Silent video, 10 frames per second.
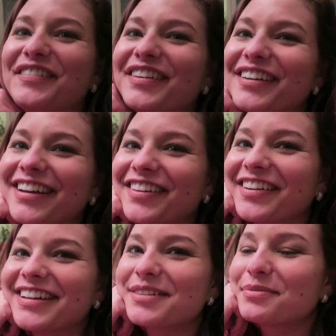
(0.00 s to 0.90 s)
We are getting
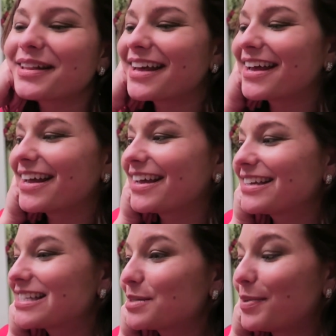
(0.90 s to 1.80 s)
ready to
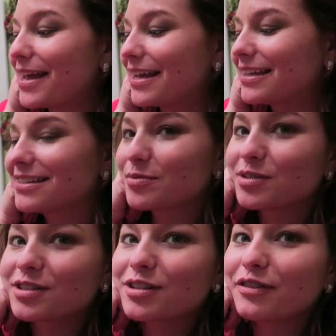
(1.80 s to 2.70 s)
play Spades,
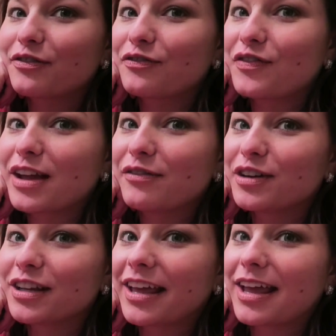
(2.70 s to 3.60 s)
which is our
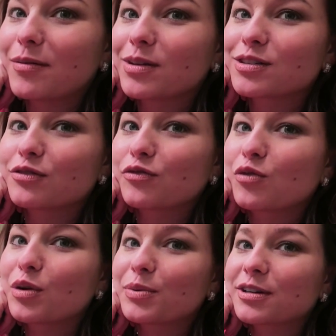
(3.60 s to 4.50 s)
favorite game. It's a
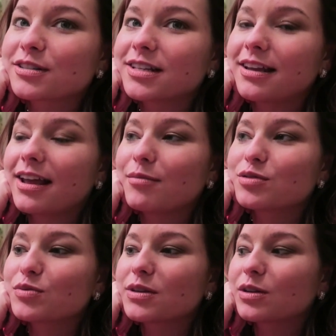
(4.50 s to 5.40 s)
4-person
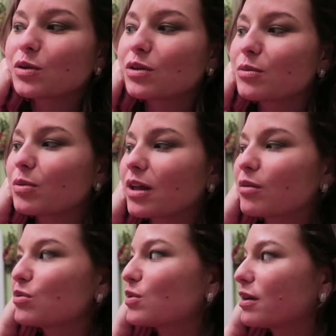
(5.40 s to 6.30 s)
game, so we can only
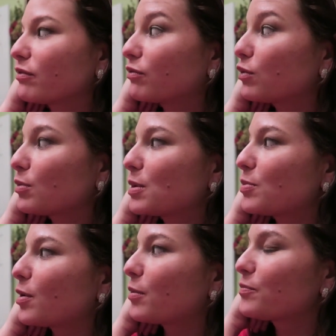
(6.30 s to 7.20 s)
play when we have 4
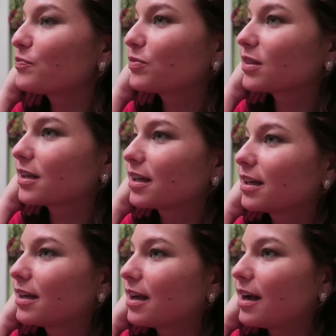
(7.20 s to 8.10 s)
people.
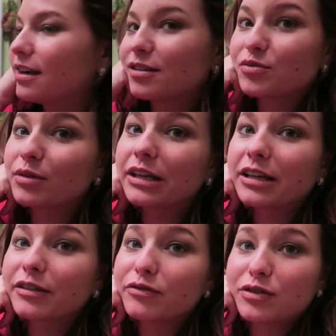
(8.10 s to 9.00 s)
And it's really
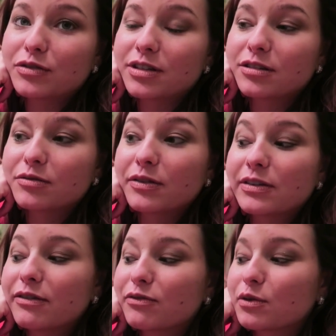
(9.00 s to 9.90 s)
confusing, so we
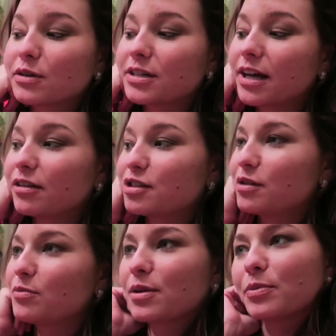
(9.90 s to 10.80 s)
have to have 4
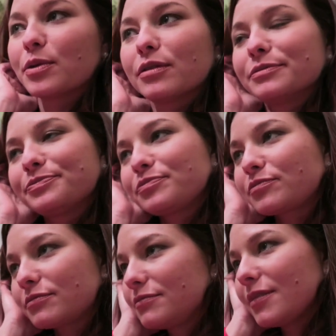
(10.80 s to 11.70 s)
intelligent people
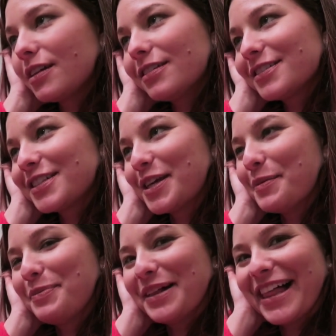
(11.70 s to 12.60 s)

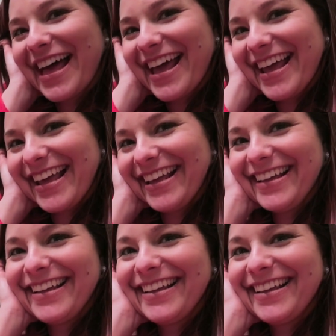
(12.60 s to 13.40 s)
to play.